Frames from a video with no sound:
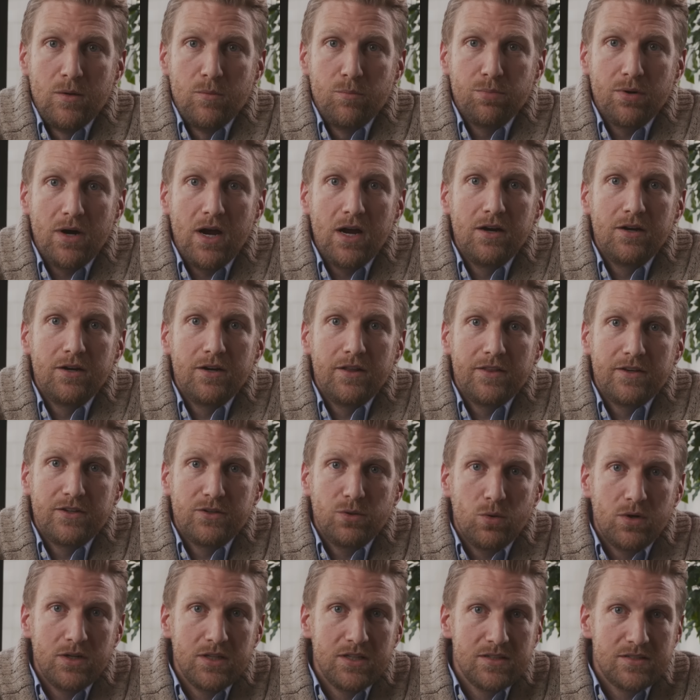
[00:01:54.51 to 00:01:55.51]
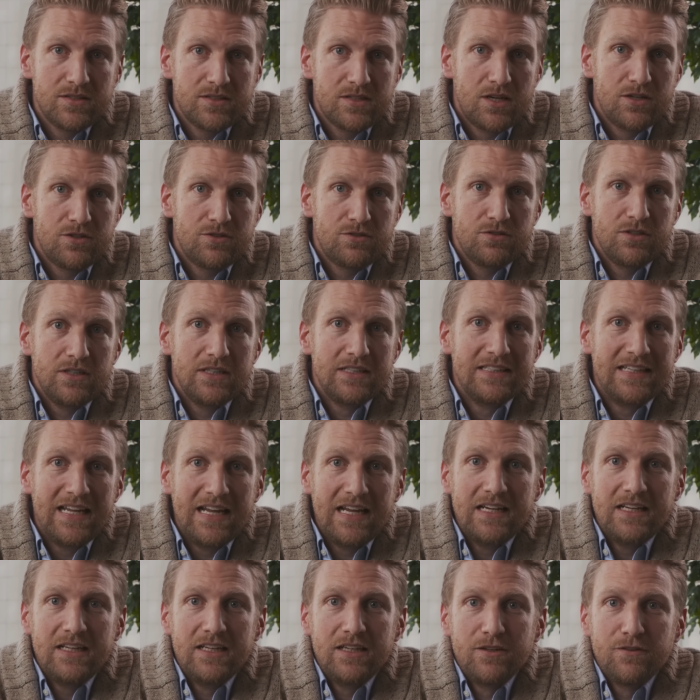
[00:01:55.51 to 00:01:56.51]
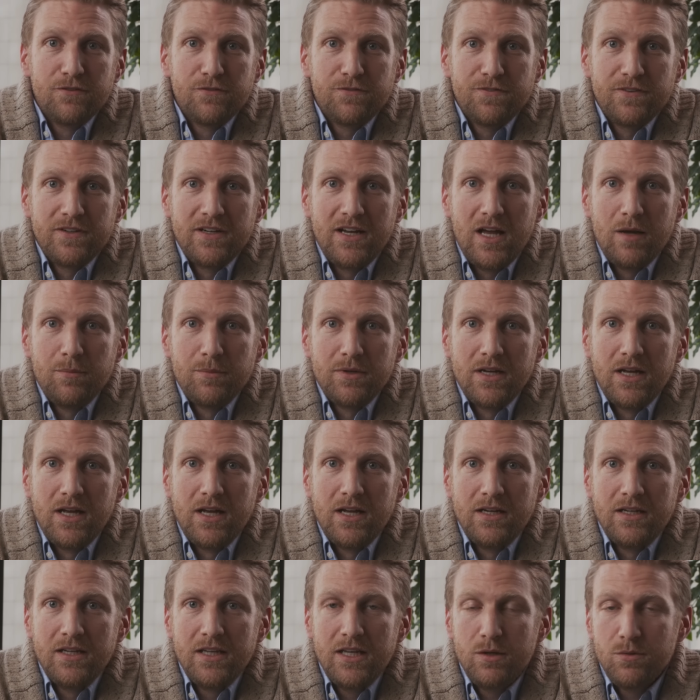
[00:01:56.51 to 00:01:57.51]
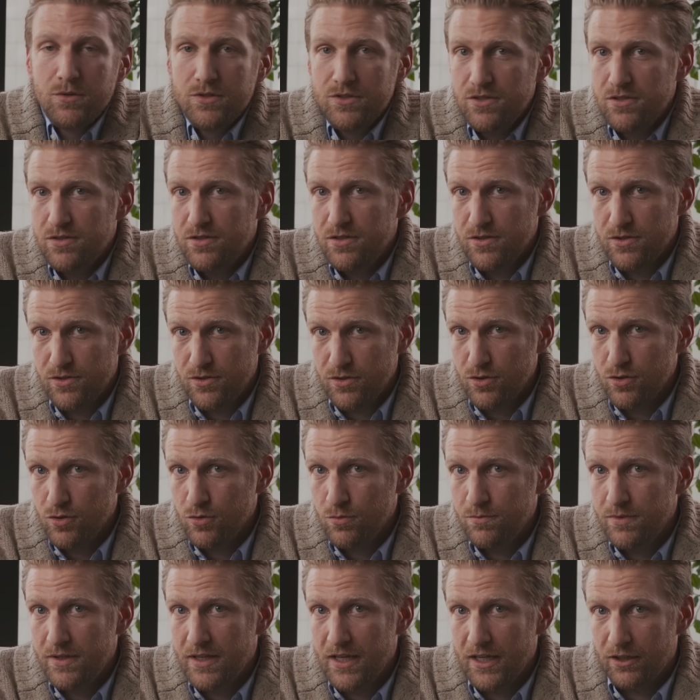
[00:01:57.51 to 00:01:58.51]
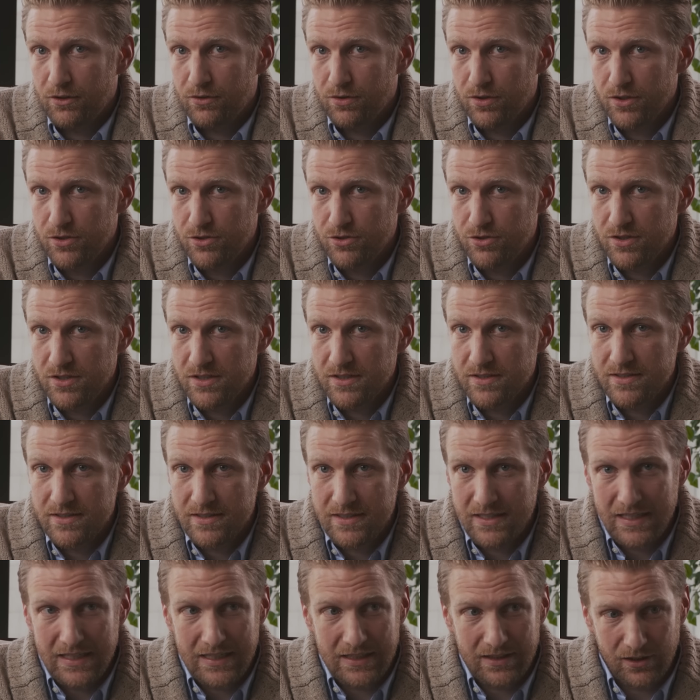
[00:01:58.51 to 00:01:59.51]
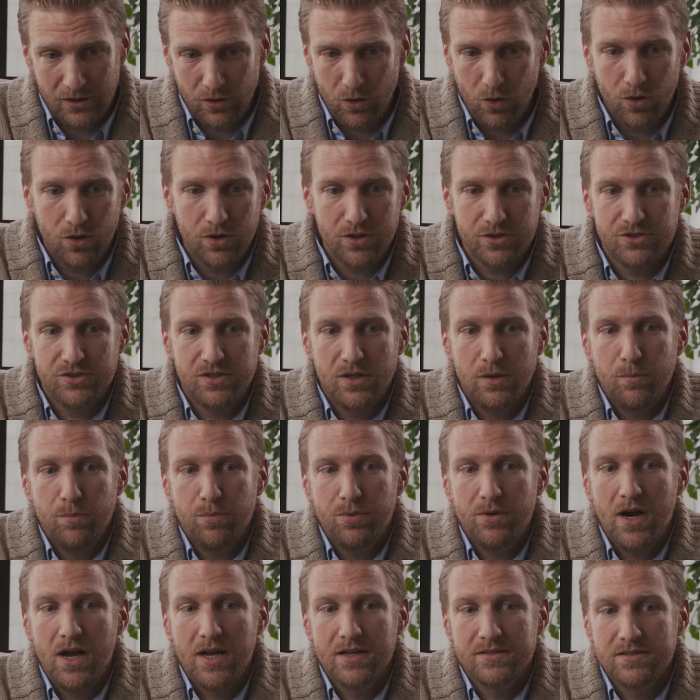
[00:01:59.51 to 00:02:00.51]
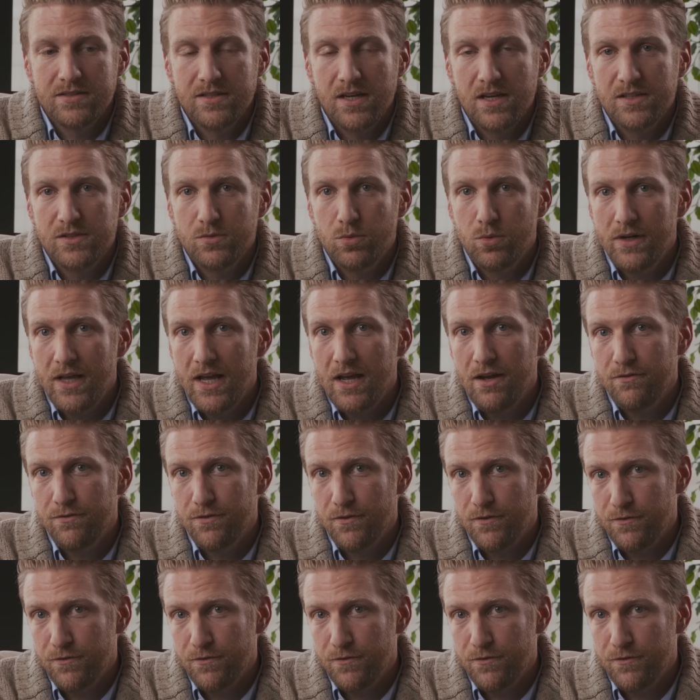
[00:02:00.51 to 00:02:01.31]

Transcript: Prior to the twentieth century dating phenomenon, it was just assumed that Christians in the courtship process would have